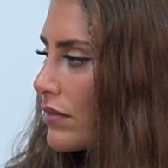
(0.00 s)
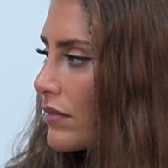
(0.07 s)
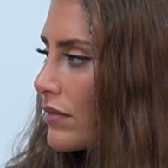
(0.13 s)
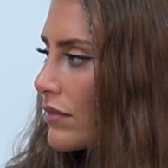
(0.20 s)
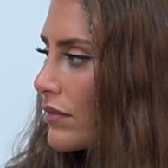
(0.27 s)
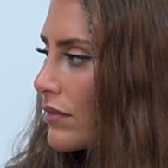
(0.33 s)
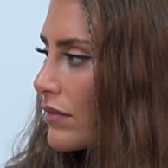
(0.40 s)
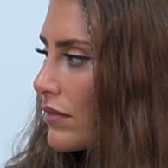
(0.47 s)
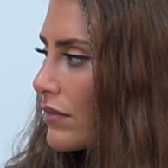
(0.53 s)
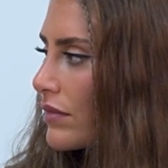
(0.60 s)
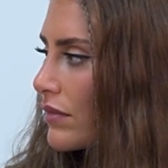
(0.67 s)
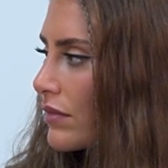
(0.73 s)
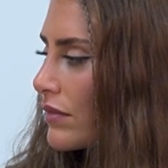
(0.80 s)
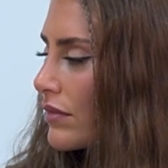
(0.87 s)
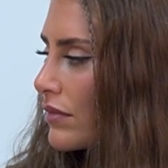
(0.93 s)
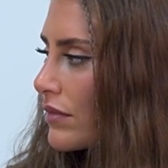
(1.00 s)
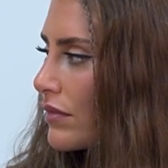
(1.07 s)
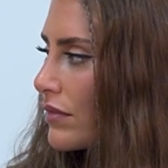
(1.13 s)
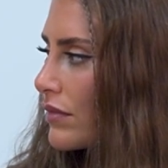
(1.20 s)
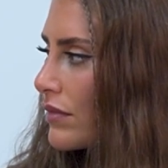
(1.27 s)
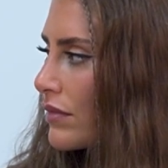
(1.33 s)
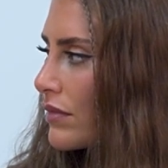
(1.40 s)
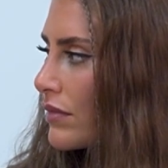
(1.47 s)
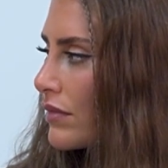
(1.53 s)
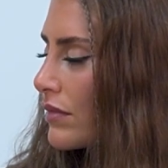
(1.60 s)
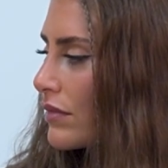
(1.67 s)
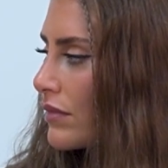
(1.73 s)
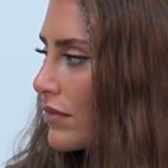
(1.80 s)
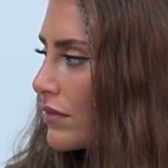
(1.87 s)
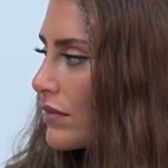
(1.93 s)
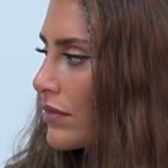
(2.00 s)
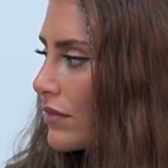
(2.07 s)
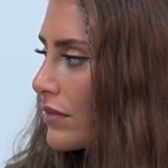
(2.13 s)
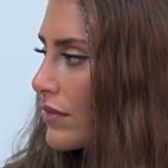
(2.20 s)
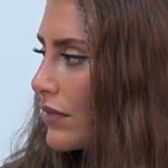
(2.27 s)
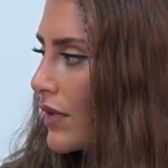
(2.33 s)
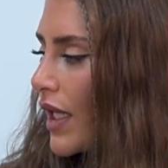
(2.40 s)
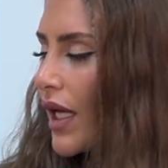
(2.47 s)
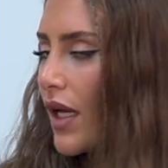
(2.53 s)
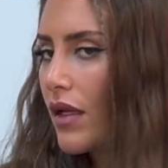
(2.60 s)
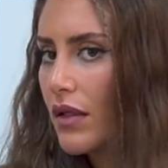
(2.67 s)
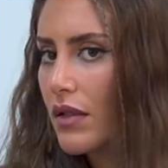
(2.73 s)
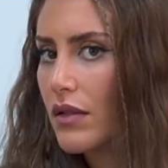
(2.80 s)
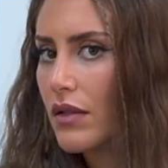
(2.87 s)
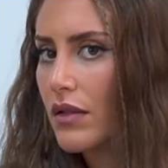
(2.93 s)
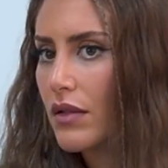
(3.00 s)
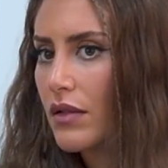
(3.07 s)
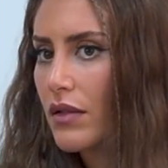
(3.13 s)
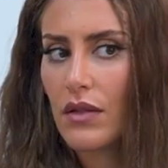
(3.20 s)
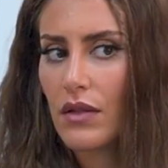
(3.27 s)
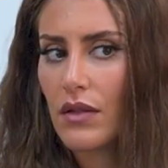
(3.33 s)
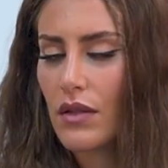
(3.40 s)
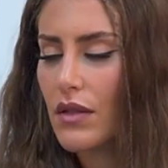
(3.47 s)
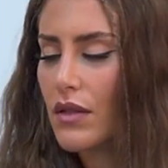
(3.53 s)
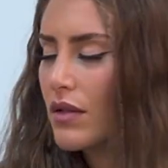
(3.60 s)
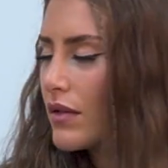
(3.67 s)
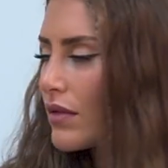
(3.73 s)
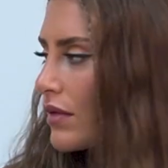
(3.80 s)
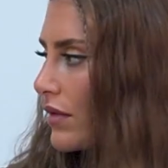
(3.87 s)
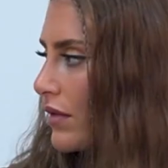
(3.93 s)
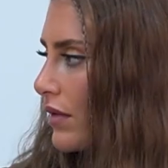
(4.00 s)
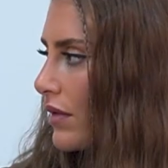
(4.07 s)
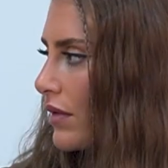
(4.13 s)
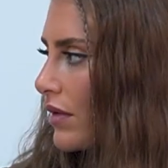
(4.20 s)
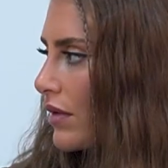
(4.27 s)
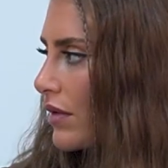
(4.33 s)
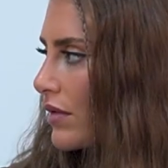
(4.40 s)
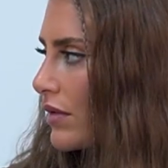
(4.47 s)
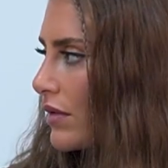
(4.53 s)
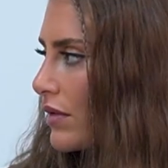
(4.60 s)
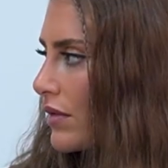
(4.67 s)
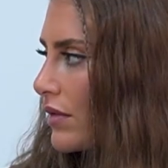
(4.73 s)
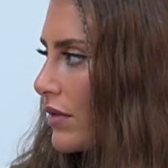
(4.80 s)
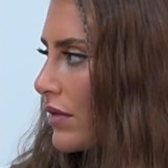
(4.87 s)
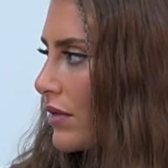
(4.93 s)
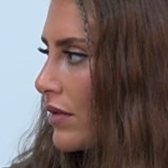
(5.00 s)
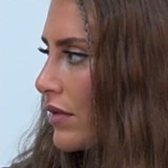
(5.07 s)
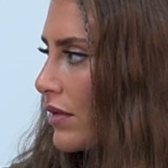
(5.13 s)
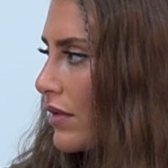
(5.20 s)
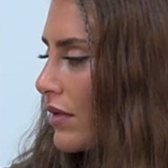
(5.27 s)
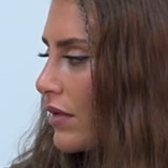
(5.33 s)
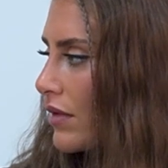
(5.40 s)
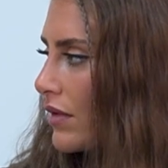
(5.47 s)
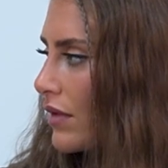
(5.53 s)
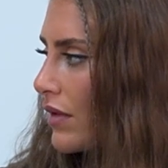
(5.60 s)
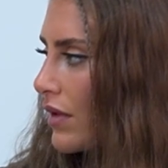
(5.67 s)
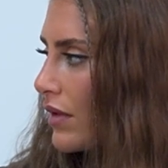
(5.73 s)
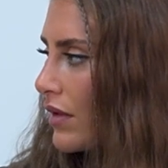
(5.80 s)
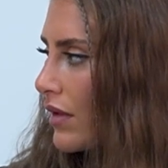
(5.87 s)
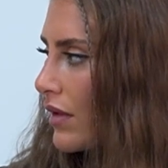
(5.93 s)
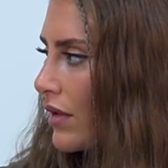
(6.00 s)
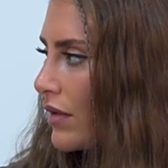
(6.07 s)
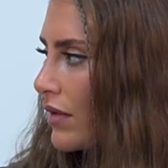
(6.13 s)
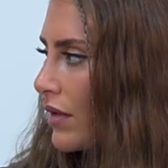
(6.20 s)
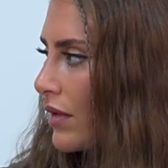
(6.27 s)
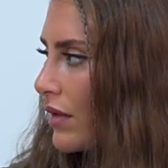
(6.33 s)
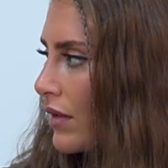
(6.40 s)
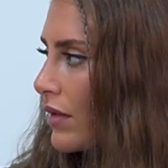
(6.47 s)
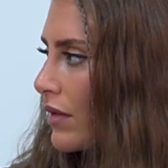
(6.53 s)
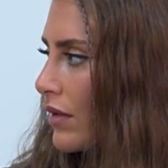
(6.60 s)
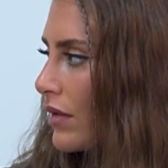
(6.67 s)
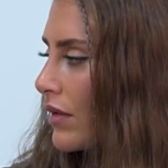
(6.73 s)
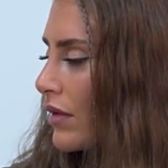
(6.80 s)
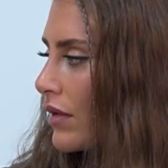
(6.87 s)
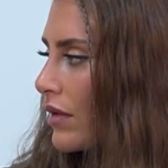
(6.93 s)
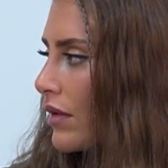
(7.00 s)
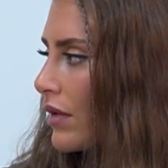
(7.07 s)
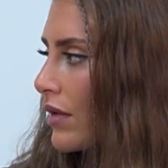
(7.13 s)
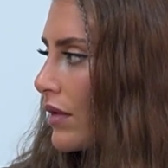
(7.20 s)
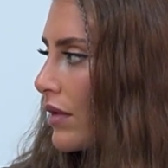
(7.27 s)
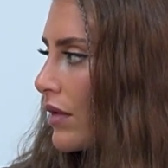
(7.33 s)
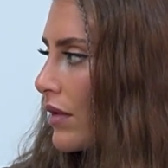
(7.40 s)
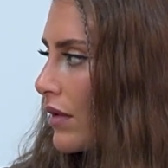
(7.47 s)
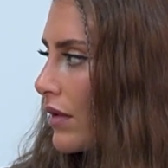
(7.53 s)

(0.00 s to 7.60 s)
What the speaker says: (not speaking)